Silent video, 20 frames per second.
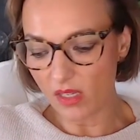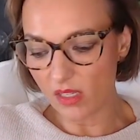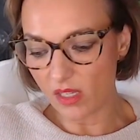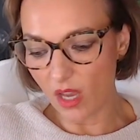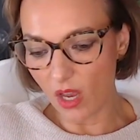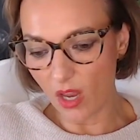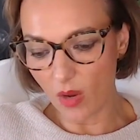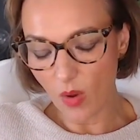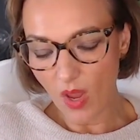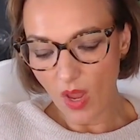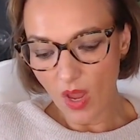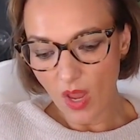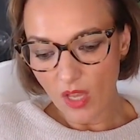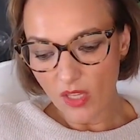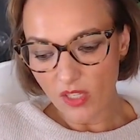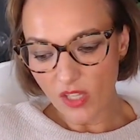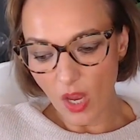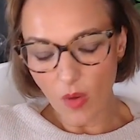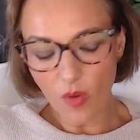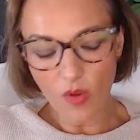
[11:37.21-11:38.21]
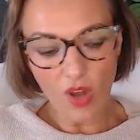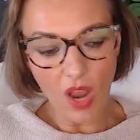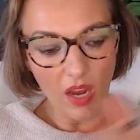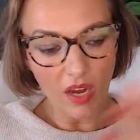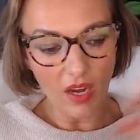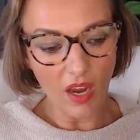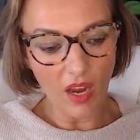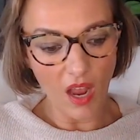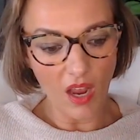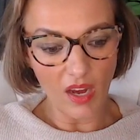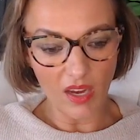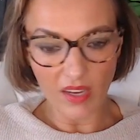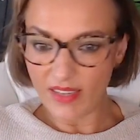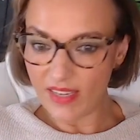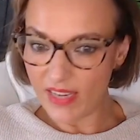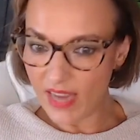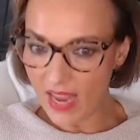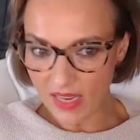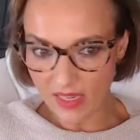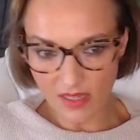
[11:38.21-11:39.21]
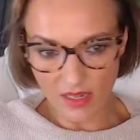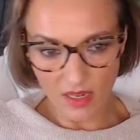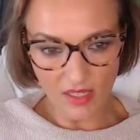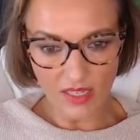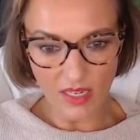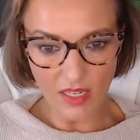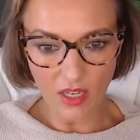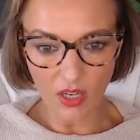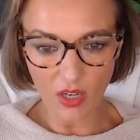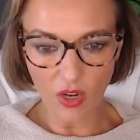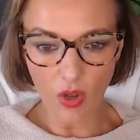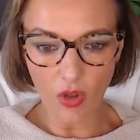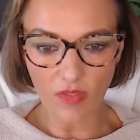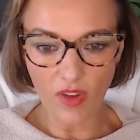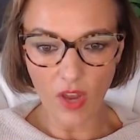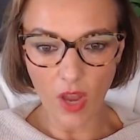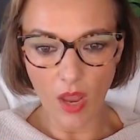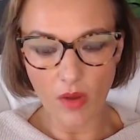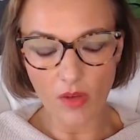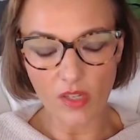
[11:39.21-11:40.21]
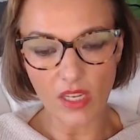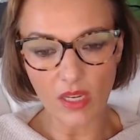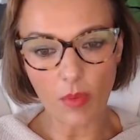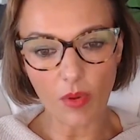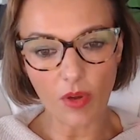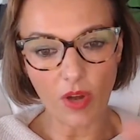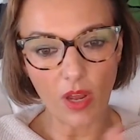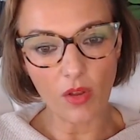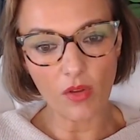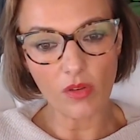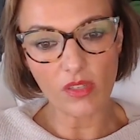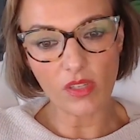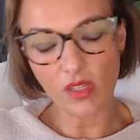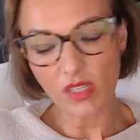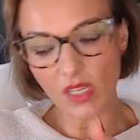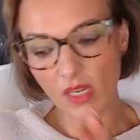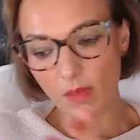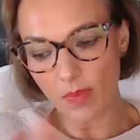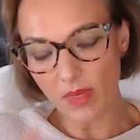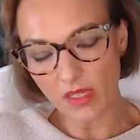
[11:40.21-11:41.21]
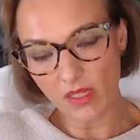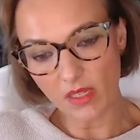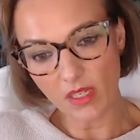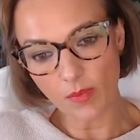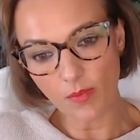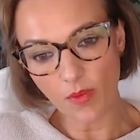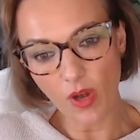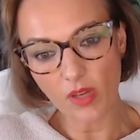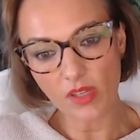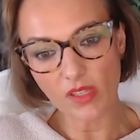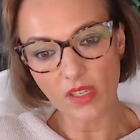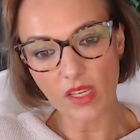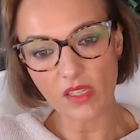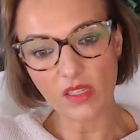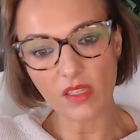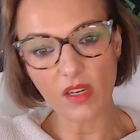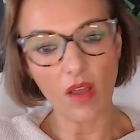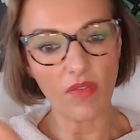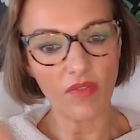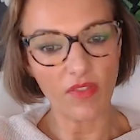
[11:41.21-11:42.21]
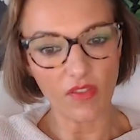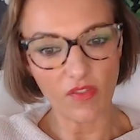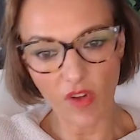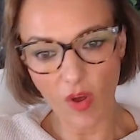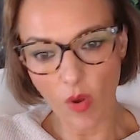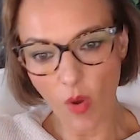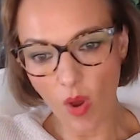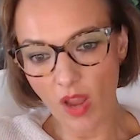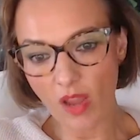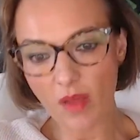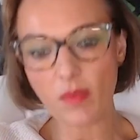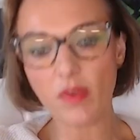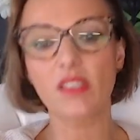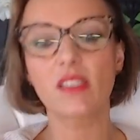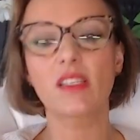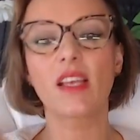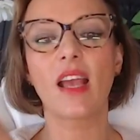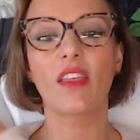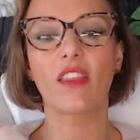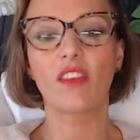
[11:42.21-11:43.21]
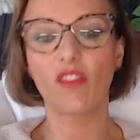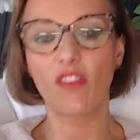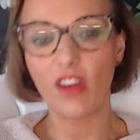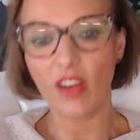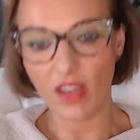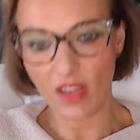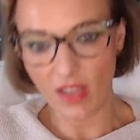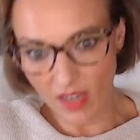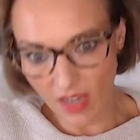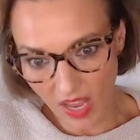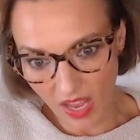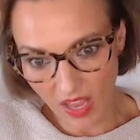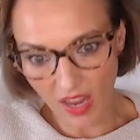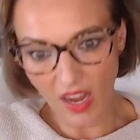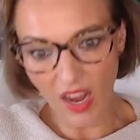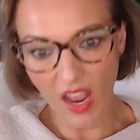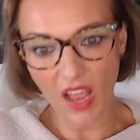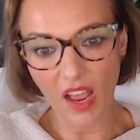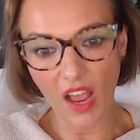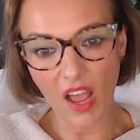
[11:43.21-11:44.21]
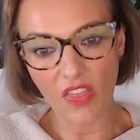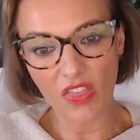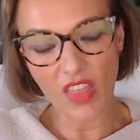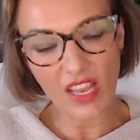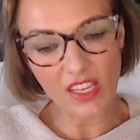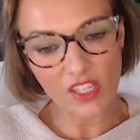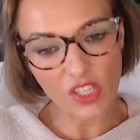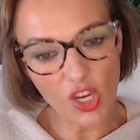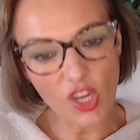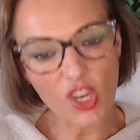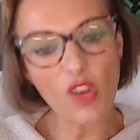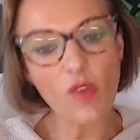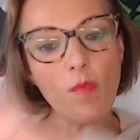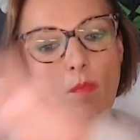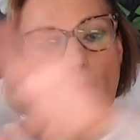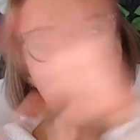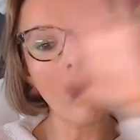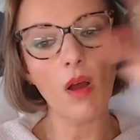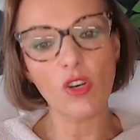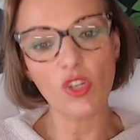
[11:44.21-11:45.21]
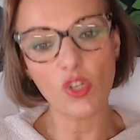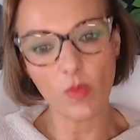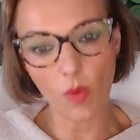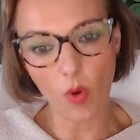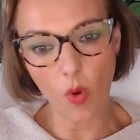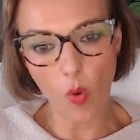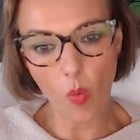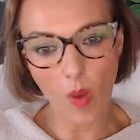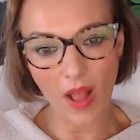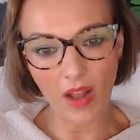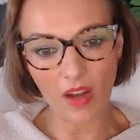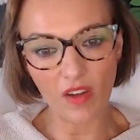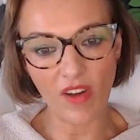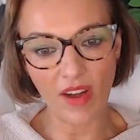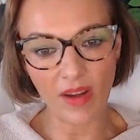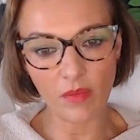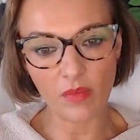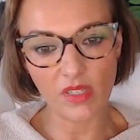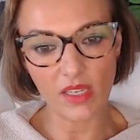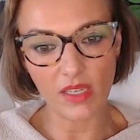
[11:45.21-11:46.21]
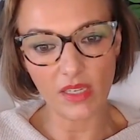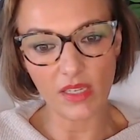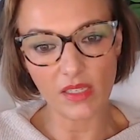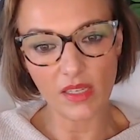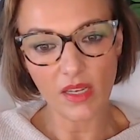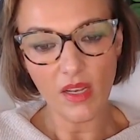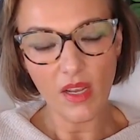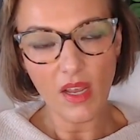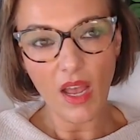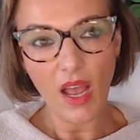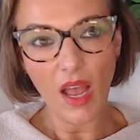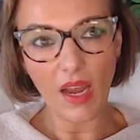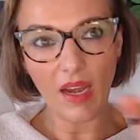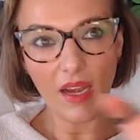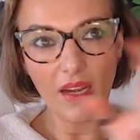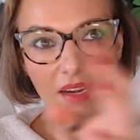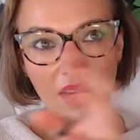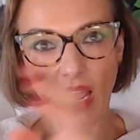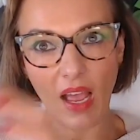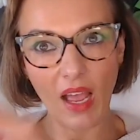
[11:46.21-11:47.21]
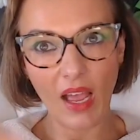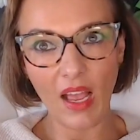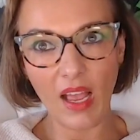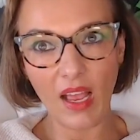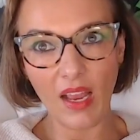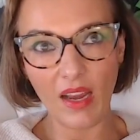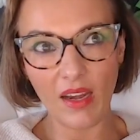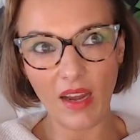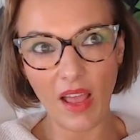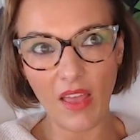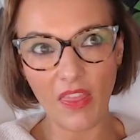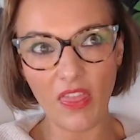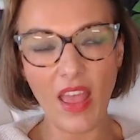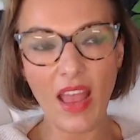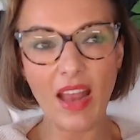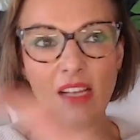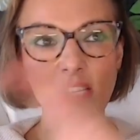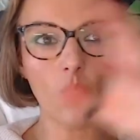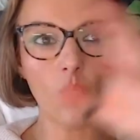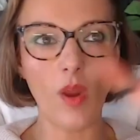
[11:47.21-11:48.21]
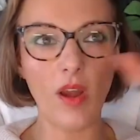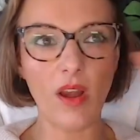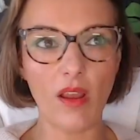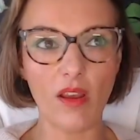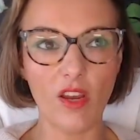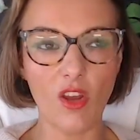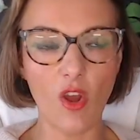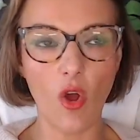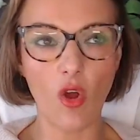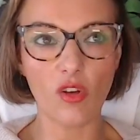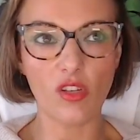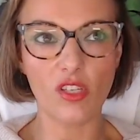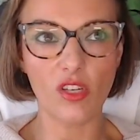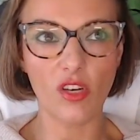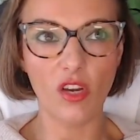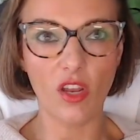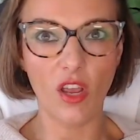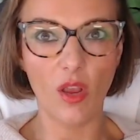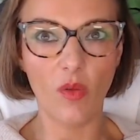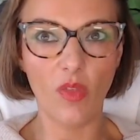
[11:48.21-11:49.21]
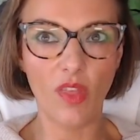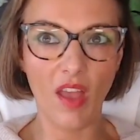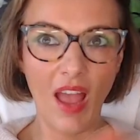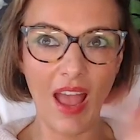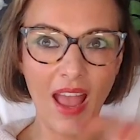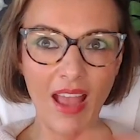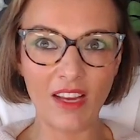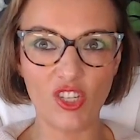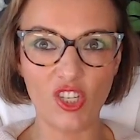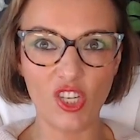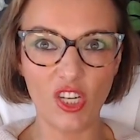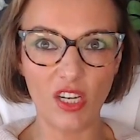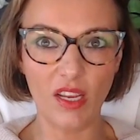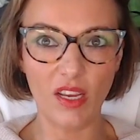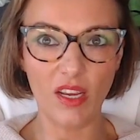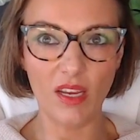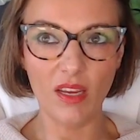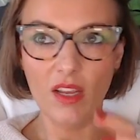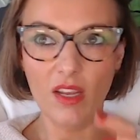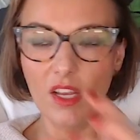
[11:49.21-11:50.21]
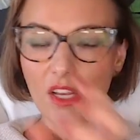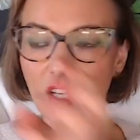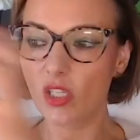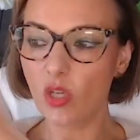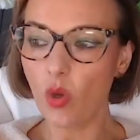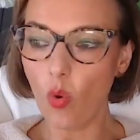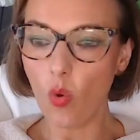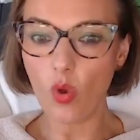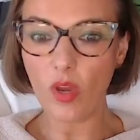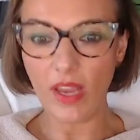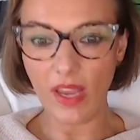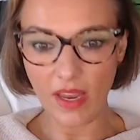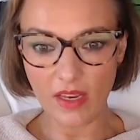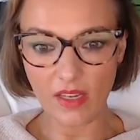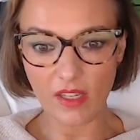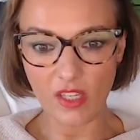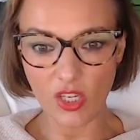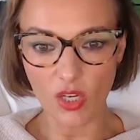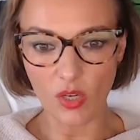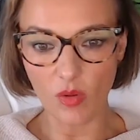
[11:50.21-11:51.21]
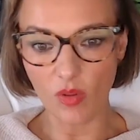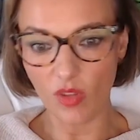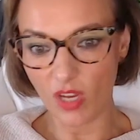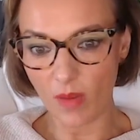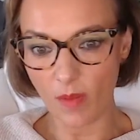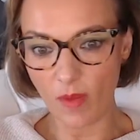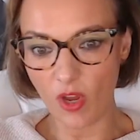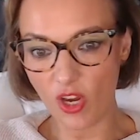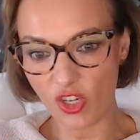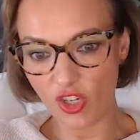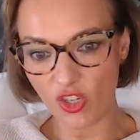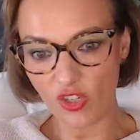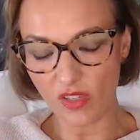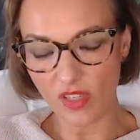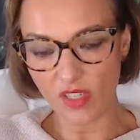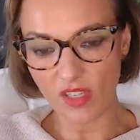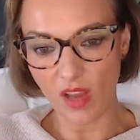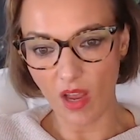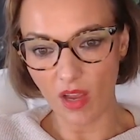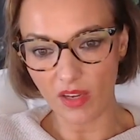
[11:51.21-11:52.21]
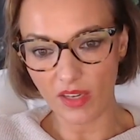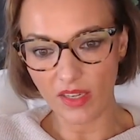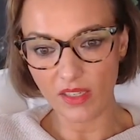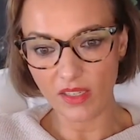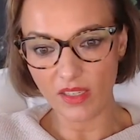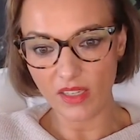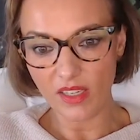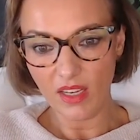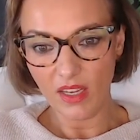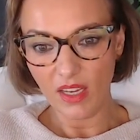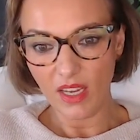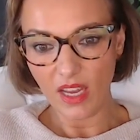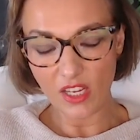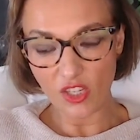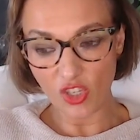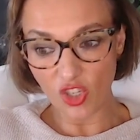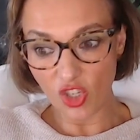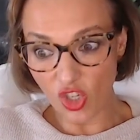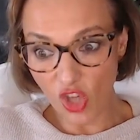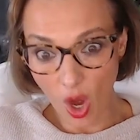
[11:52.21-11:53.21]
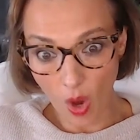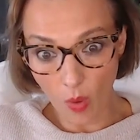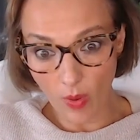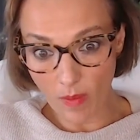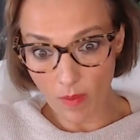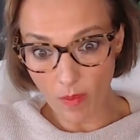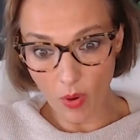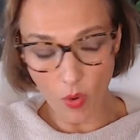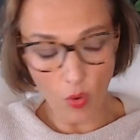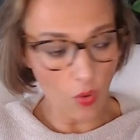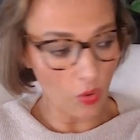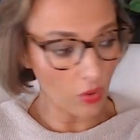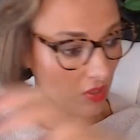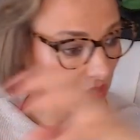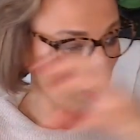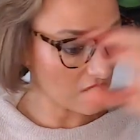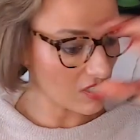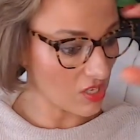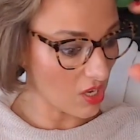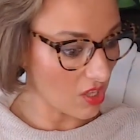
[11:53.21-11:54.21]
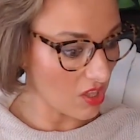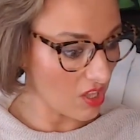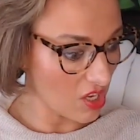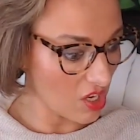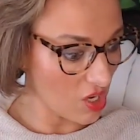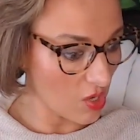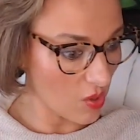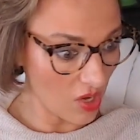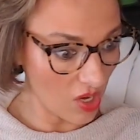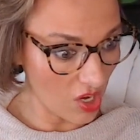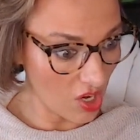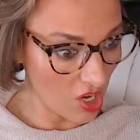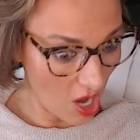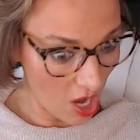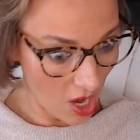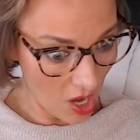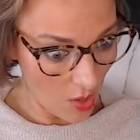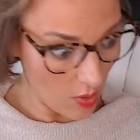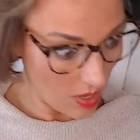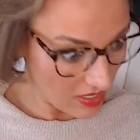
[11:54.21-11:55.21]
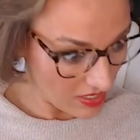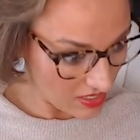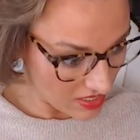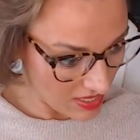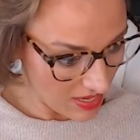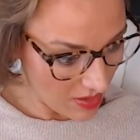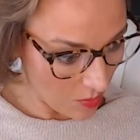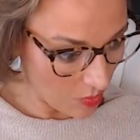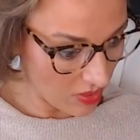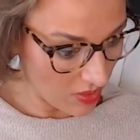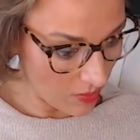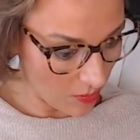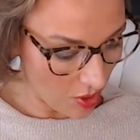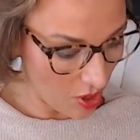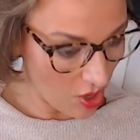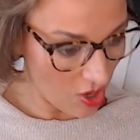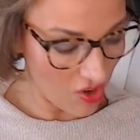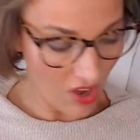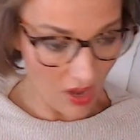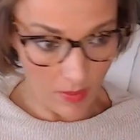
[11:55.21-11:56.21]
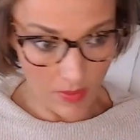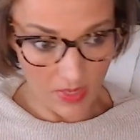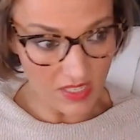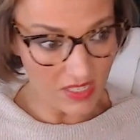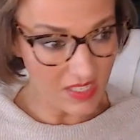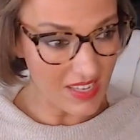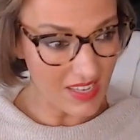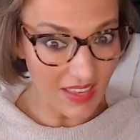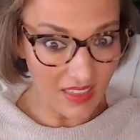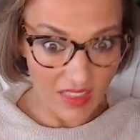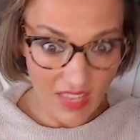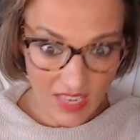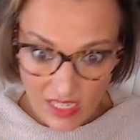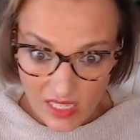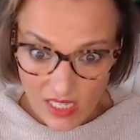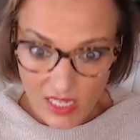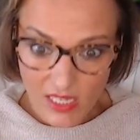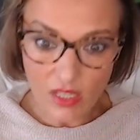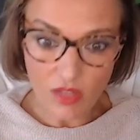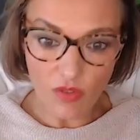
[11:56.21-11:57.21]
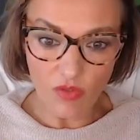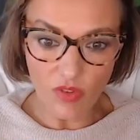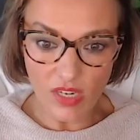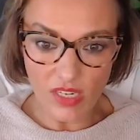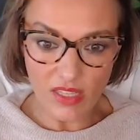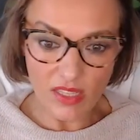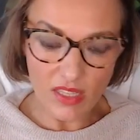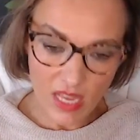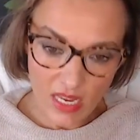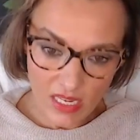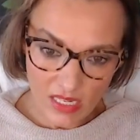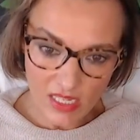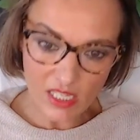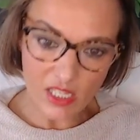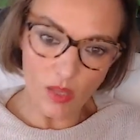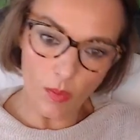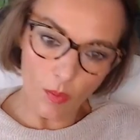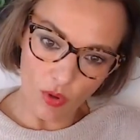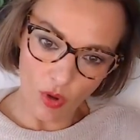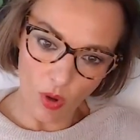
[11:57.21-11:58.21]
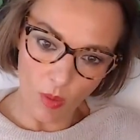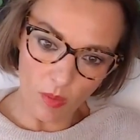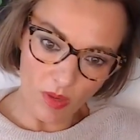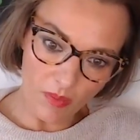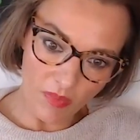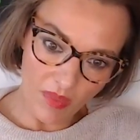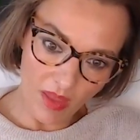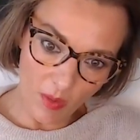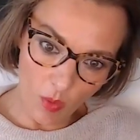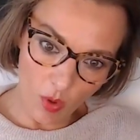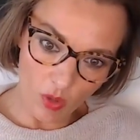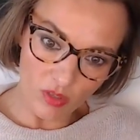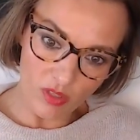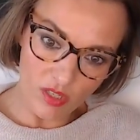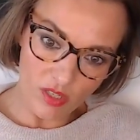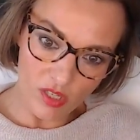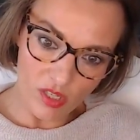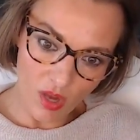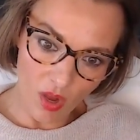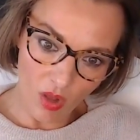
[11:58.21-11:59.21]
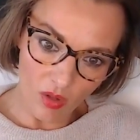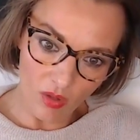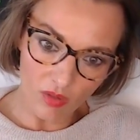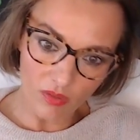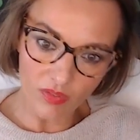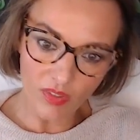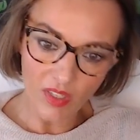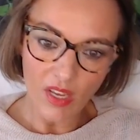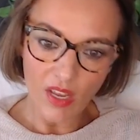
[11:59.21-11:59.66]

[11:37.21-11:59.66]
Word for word: So, so I, I, yes, I did a lot of coding, but I also did business process stuff and requirements gathering, and uh, and that's so you're much more well-rounded, and and and that's when I got to know that actually talking to the commercial side is so important so that you can go and sit with the programmers and say this is the re- this is the problem they want to solve